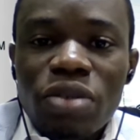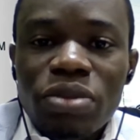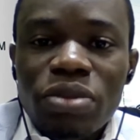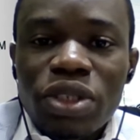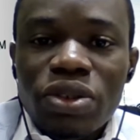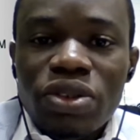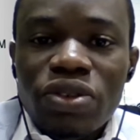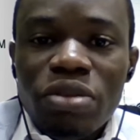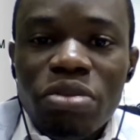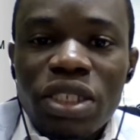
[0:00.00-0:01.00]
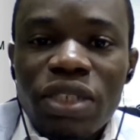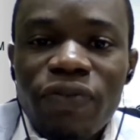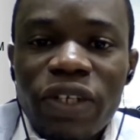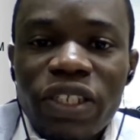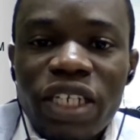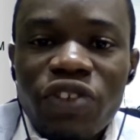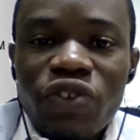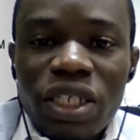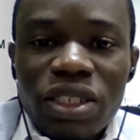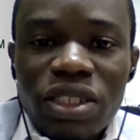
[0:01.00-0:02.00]
yields remain very
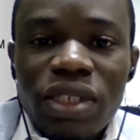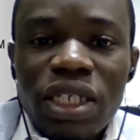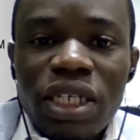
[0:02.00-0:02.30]
attractive,